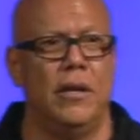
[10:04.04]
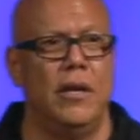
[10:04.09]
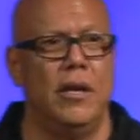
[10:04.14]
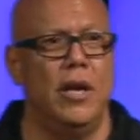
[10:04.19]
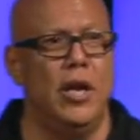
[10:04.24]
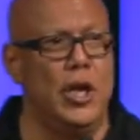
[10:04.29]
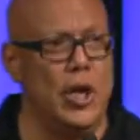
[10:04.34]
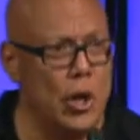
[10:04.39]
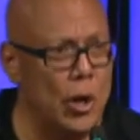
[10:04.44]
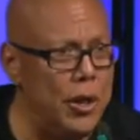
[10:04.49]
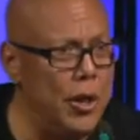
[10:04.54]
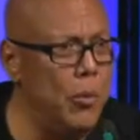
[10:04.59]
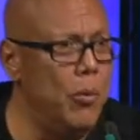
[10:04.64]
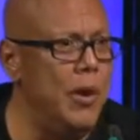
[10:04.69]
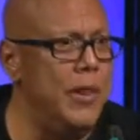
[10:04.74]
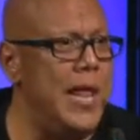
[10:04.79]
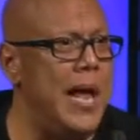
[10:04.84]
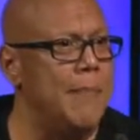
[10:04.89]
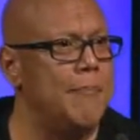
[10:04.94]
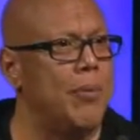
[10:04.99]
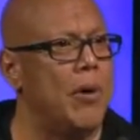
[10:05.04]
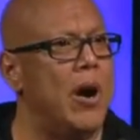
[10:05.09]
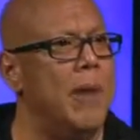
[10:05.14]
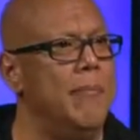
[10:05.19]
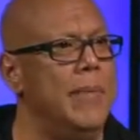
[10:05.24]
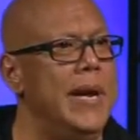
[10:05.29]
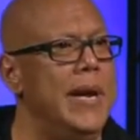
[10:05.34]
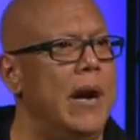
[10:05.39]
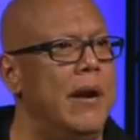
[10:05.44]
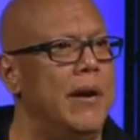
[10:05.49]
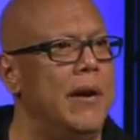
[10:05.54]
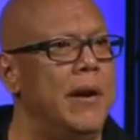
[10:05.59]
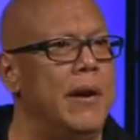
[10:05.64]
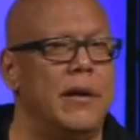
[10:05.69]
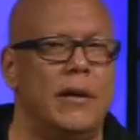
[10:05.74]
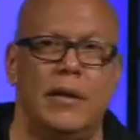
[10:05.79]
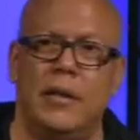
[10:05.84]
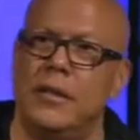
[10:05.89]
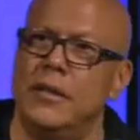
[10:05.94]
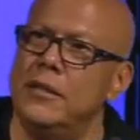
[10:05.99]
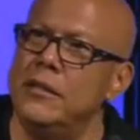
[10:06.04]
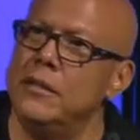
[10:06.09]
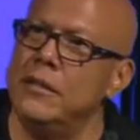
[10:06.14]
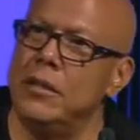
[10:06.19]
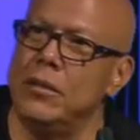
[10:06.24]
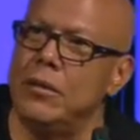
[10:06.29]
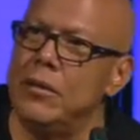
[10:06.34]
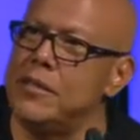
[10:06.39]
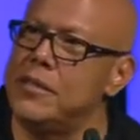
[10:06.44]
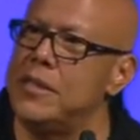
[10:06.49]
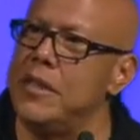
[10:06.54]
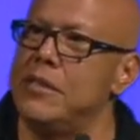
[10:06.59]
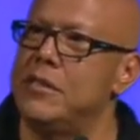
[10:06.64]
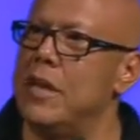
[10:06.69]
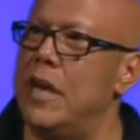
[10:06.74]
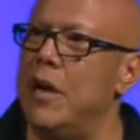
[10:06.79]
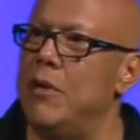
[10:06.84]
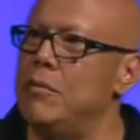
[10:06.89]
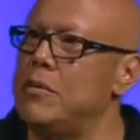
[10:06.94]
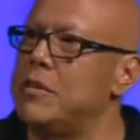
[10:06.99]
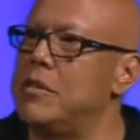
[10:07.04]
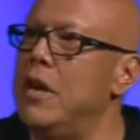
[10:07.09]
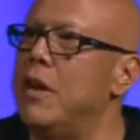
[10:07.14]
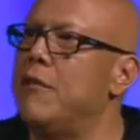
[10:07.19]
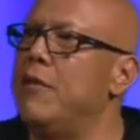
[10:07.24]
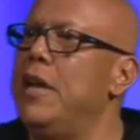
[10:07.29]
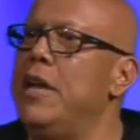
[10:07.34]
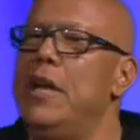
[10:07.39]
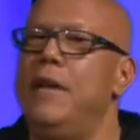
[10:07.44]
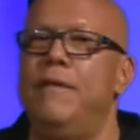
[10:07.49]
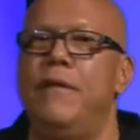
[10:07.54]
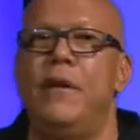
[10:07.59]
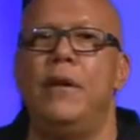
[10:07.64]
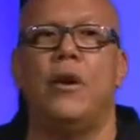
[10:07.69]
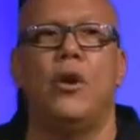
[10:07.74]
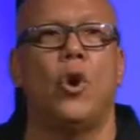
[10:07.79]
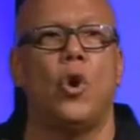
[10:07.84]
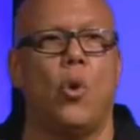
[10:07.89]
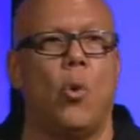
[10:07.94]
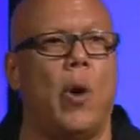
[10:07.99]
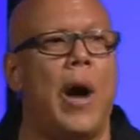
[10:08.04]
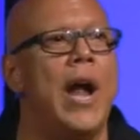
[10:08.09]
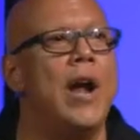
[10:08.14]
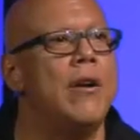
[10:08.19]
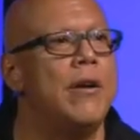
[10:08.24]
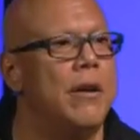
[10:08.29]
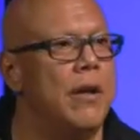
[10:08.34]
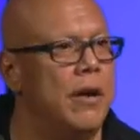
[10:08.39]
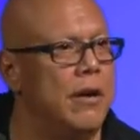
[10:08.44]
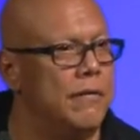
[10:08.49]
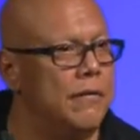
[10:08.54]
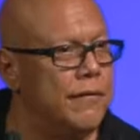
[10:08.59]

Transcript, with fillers: You're the one that brought me out here. The Lord says, I was never even inquired of.